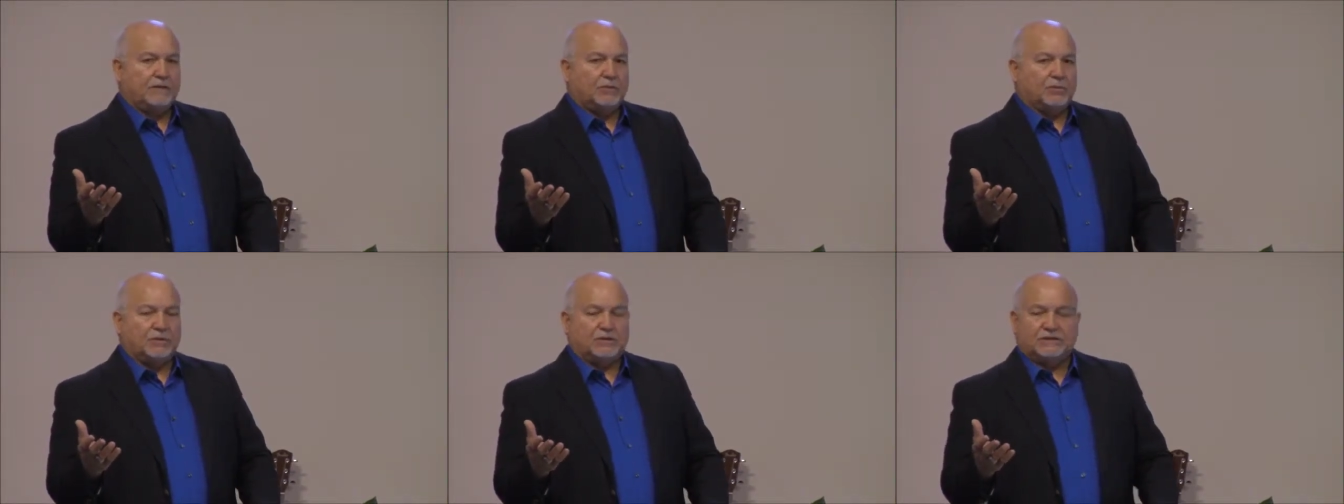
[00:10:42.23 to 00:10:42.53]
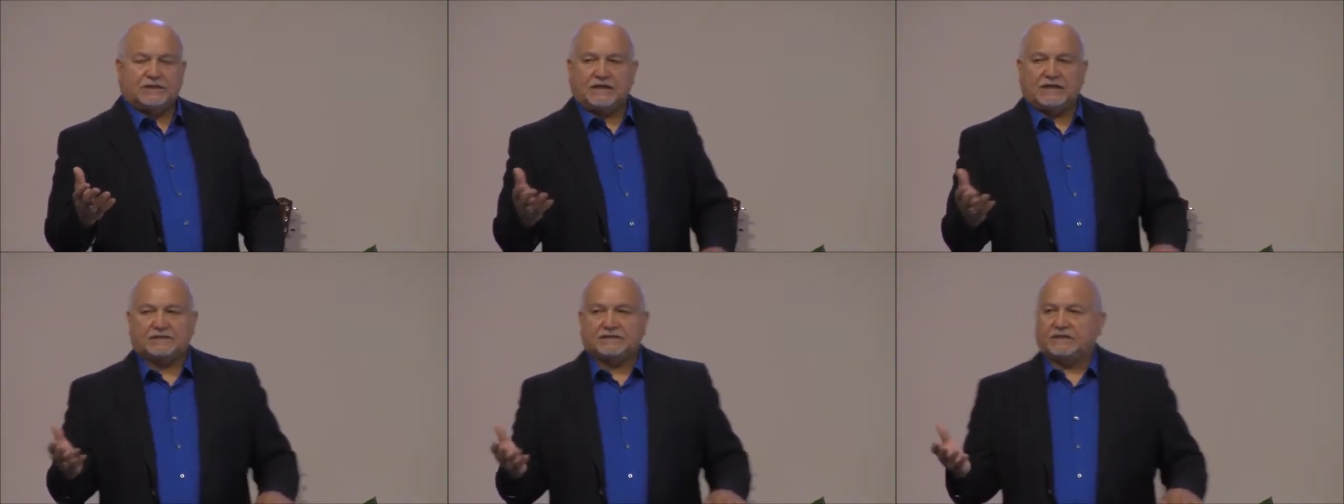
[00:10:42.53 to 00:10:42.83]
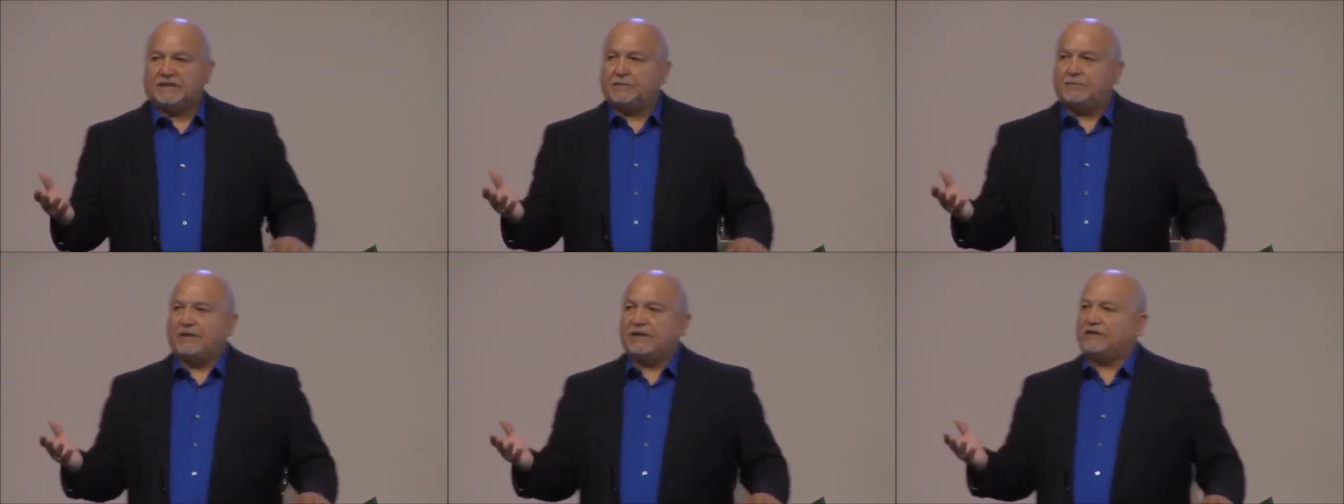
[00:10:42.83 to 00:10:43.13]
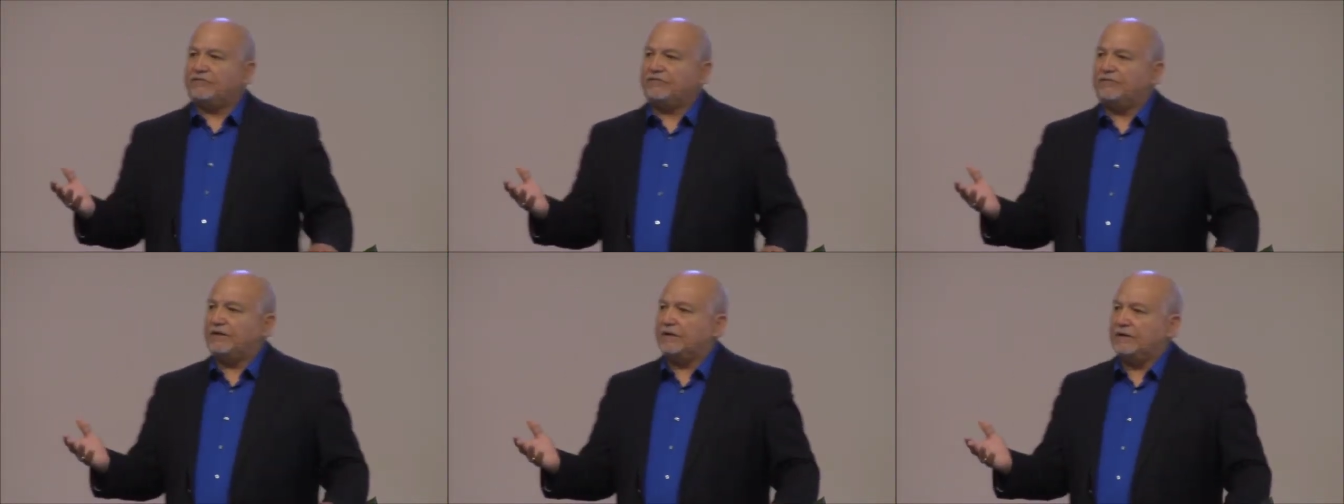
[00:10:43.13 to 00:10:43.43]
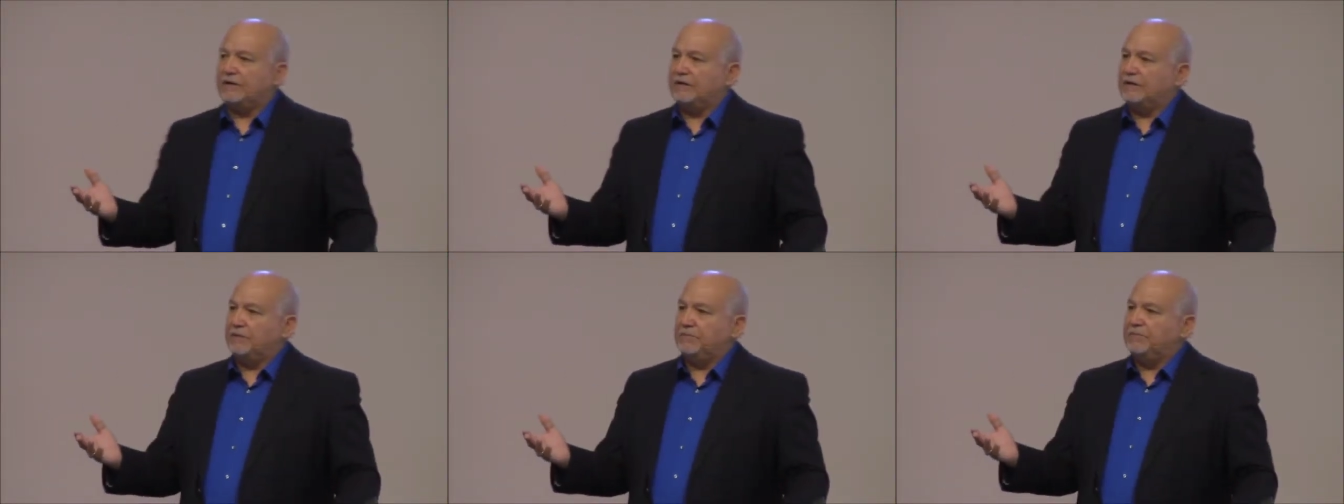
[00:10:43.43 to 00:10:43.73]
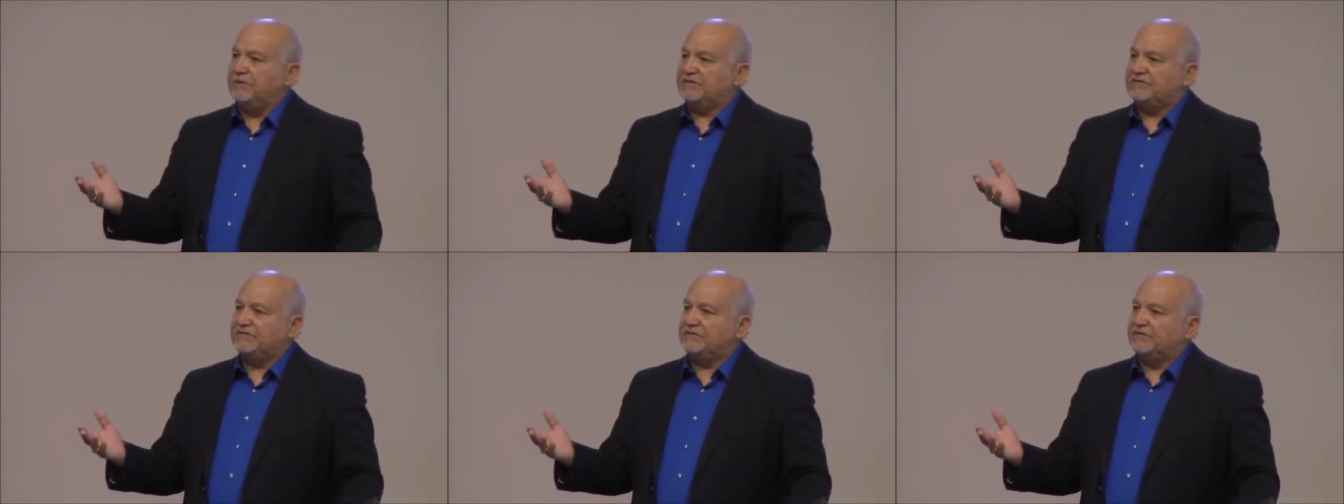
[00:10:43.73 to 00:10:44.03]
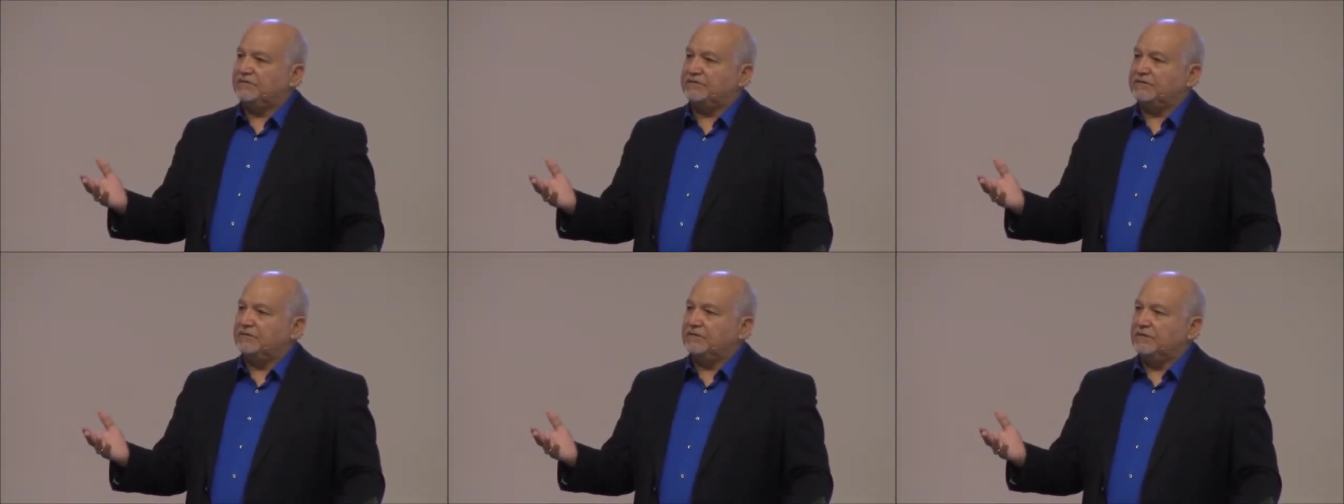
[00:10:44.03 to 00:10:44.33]
What did I say about a, uh, a
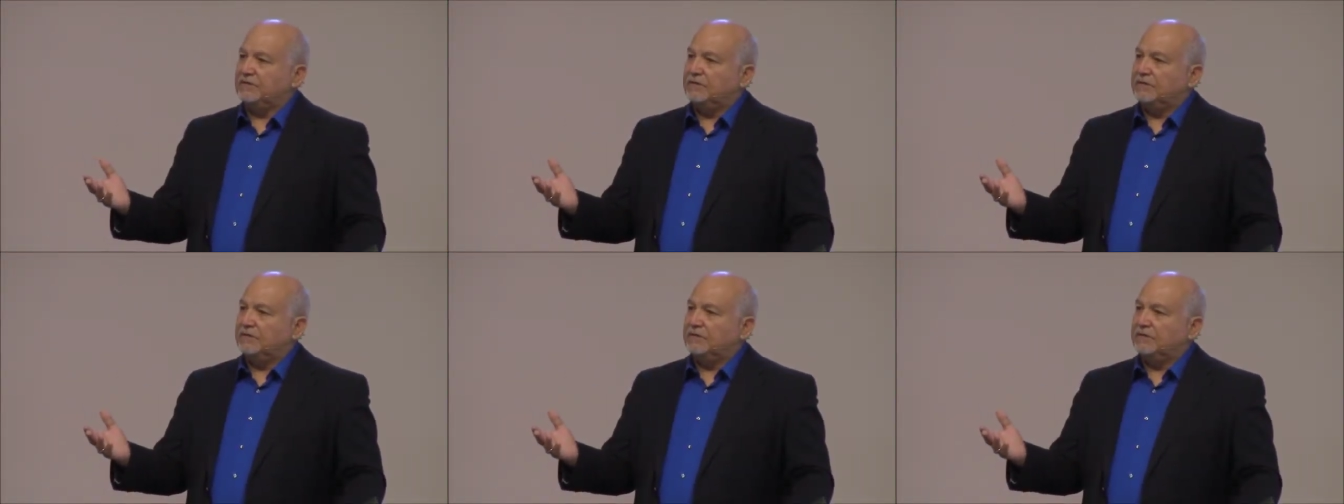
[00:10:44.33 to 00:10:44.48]
business?